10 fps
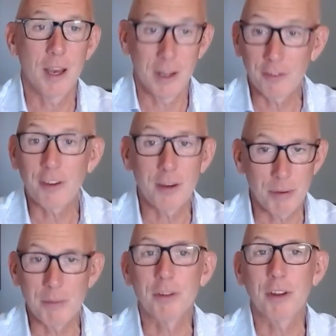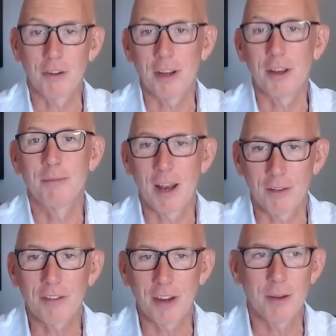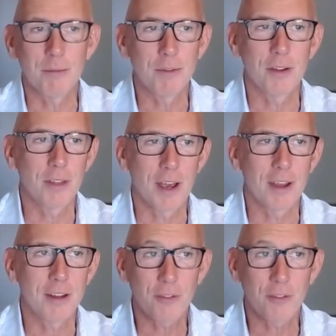And I've seen people doing it, and I've seen them do that.